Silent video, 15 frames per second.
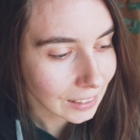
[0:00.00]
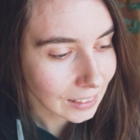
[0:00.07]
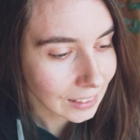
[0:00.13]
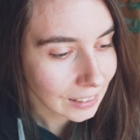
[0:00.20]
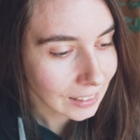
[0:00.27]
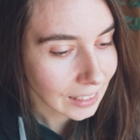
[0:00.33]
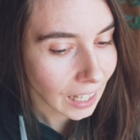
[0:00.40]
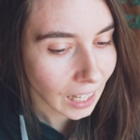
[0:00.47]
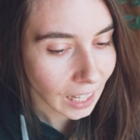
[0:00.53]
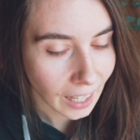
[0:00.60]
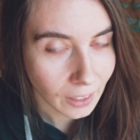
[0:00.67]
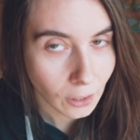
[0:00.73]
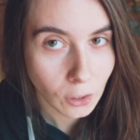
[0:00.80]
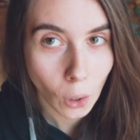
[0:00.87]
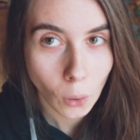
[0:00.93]
yeah,
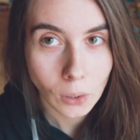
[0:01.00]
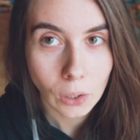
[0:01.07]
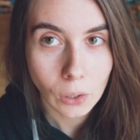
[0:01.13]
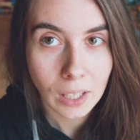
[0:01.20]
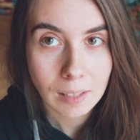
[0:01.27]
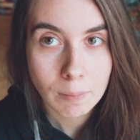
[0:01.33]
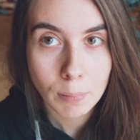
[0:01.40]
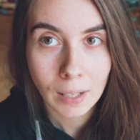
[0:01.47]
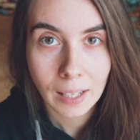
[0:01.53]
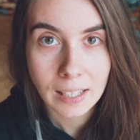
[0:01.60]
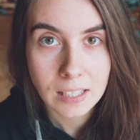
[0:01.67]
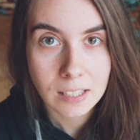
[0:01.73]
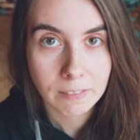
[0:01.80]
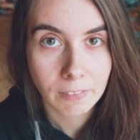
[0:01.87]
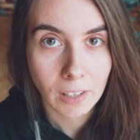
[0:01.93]
I don't know, you get
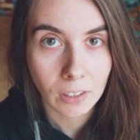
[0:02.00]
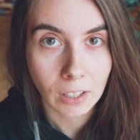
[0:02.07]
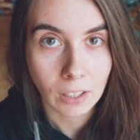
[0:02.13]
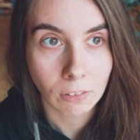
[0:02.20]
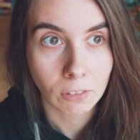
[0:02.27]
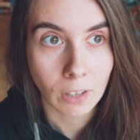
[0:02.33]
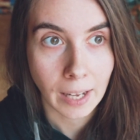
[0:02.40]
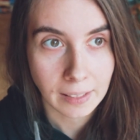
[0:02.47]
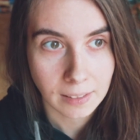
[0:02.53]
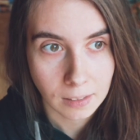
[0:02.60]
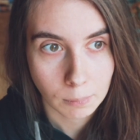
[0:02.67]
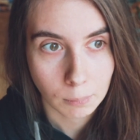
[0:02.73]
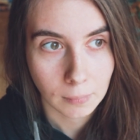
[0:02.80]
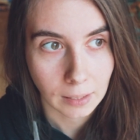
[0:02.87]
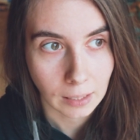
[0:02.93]
placed very
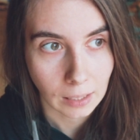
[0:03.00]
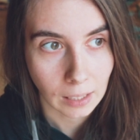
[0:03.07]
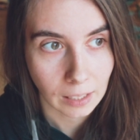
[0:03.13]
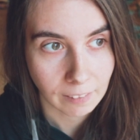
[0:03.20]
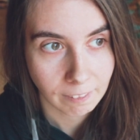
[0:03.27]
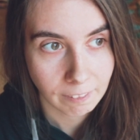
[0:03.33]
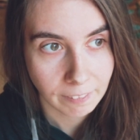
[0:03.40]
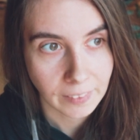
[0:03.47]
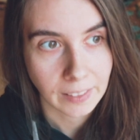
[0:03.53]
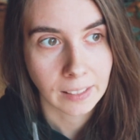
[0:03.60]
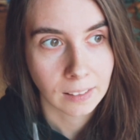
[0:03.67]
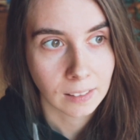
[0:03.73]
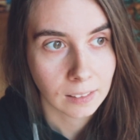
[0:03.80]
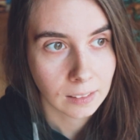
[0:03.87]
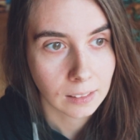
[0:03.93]
randomly, I
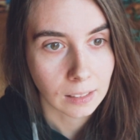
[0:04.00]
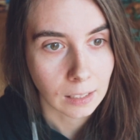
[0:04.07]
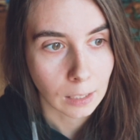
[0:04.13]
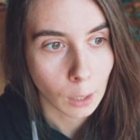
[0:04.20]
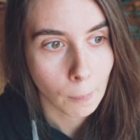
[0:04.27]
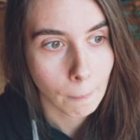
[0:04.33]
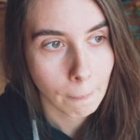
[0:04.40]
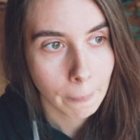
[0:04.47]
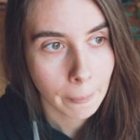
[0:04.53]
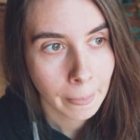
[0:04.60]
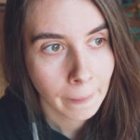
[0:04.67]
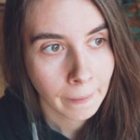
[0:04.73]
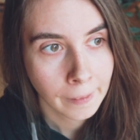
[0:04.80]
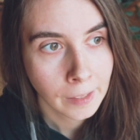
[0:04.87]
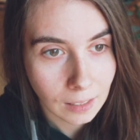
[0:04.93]
feel.
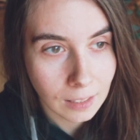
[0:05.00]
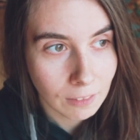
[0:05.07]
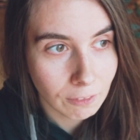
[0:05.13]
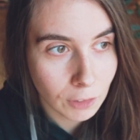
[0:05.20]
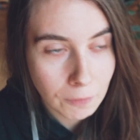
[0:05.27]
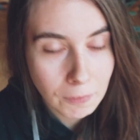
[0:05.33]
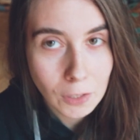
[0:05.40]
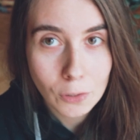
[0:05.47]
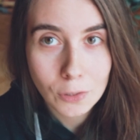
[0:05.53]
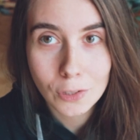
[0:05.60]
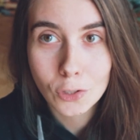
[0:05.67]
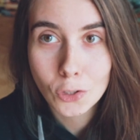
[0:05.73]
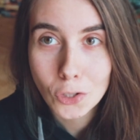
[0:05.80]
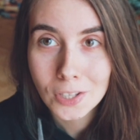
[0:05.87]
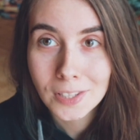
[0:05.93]
Reviews is
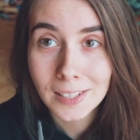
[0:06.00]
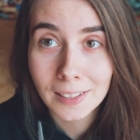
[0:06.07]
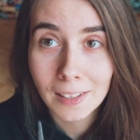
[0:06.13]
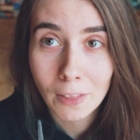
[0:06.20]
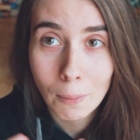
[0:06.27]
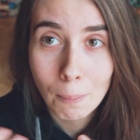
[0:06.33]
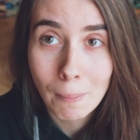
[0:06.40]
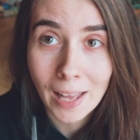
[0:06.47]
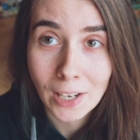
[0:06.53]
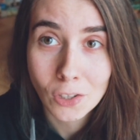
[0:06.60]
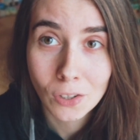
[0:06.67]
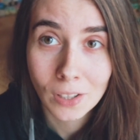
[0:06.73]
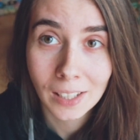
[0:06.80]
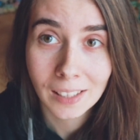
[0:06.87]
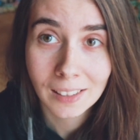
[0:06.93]
just another
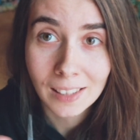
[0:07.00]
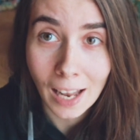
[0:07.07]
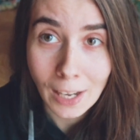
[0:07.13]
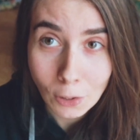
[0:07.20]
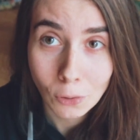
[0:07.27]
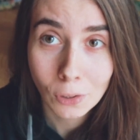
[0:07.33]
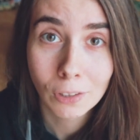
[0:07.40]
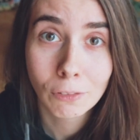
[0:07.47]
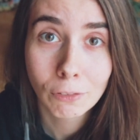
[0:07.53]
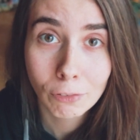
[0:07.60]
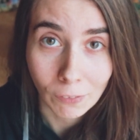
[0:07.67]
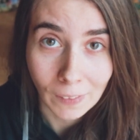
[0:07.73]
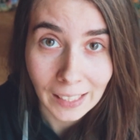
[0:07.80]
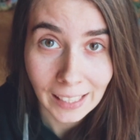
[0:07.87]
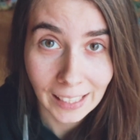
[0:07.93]
metric that you can
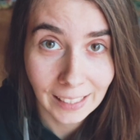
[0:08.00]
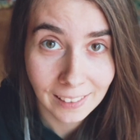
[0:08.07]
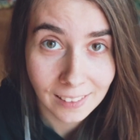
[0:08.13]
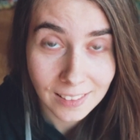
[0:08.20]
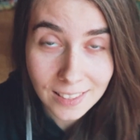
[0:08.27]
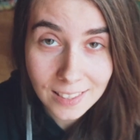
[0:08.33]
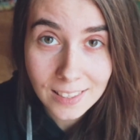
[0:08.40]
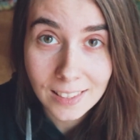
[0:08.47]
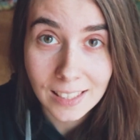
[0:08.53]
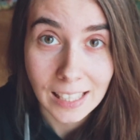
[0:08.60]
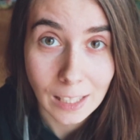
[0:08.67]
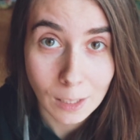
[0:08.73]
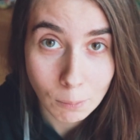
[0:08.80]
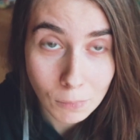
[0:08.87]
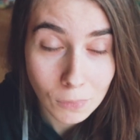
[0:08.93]
feed
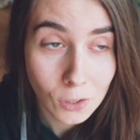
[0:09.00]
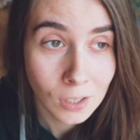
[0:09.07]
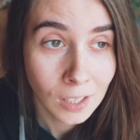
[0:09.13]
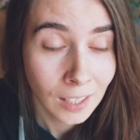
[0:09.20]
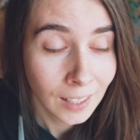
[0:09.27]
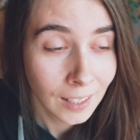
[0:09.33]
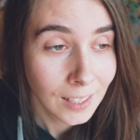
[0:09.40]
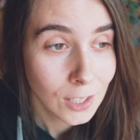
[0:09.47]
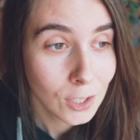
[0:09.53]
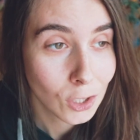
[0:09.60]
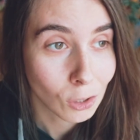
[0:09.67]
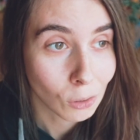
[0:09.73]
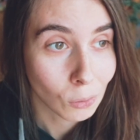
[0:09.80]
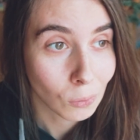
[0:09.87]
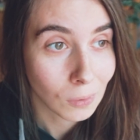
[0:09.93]
Steam
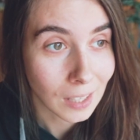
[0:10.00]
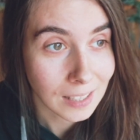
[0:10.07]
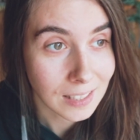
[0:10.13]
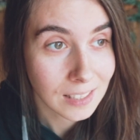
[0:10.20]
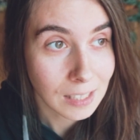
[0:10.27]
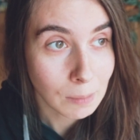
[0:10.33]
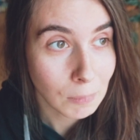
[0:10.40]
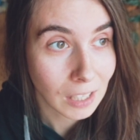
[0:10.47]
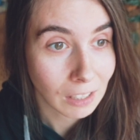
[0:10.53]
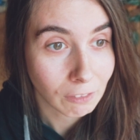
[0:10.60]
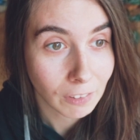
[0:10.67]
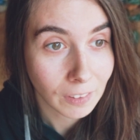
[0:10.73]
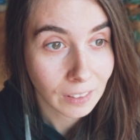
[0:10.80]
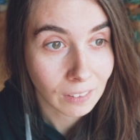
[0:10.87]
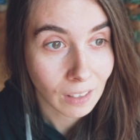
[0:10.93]
so that Steam can
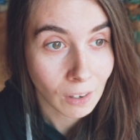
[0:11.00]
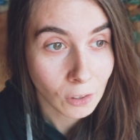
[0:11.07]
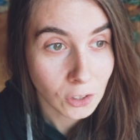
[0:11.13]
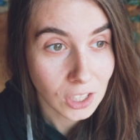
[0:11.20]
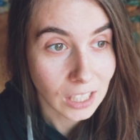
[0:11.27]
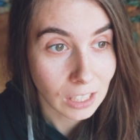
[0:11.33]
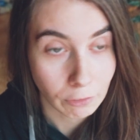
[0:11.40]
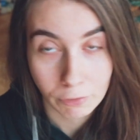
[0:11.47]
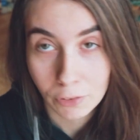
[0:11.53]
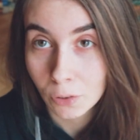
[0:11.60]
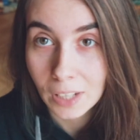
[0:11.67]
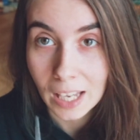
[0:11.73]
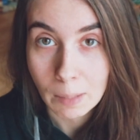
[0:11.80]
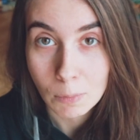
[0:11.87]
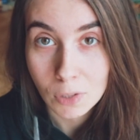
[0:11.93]
figure out if your
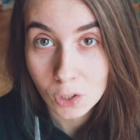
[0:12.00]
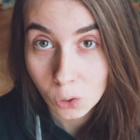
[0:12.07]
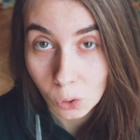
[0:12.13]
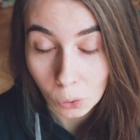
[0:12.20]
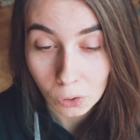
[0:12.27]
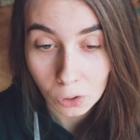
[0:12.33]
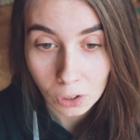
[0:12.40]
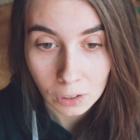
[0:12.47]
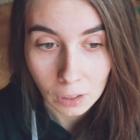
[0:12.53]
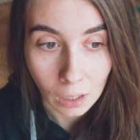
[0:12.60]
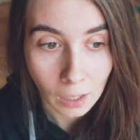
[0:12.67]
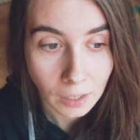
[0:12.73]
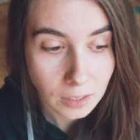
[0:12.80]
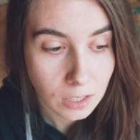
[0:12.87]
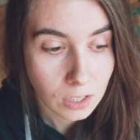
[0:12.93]
game is good or
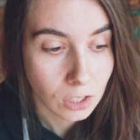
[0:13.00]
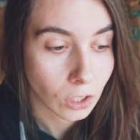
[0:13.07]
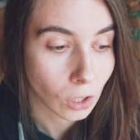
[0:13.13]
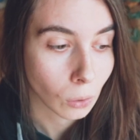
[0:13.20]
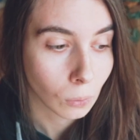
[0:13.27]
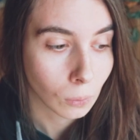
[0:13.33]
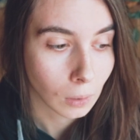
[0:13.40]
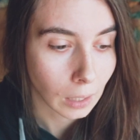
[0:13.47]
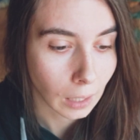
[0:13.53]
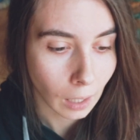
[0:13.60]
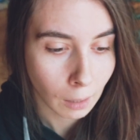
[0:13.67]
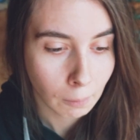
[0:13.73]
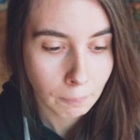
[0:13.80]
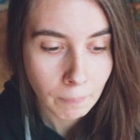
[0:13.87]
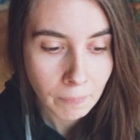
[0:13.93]
not. So
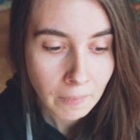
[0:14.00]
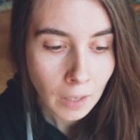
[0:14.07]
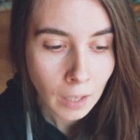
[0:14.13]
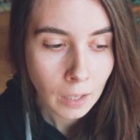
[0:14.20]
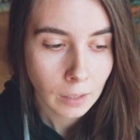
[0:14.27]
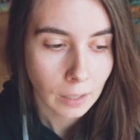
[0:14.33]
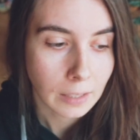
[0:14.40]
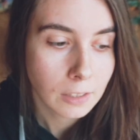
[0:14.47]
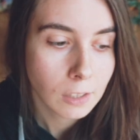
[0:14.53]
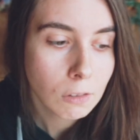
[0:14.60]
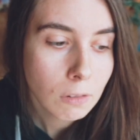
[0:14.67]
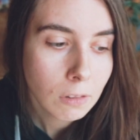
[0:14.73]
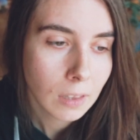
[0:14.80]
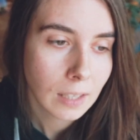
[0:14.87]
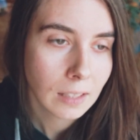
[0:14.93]
I
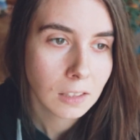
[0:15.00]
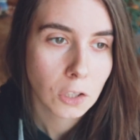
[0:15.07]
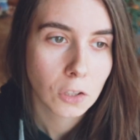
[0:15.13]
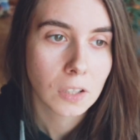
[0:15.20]
don't think there